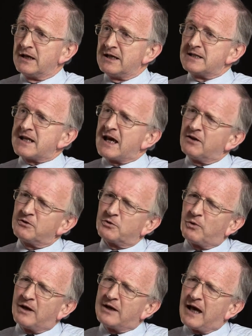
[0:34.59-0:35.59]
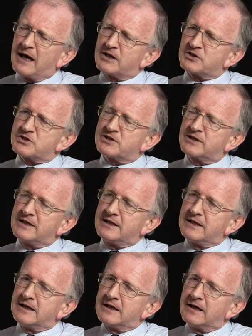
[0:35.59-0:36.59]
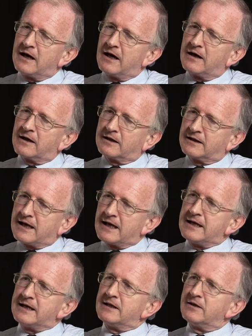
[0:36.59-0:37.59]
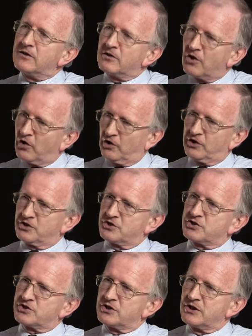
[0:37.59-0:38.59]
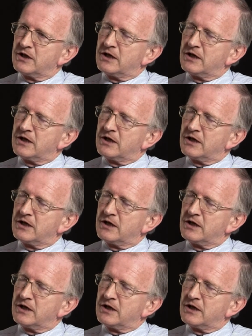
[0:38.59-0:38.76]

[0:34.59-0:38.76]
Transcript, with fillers: It's how do I actually uh, gain knowledge?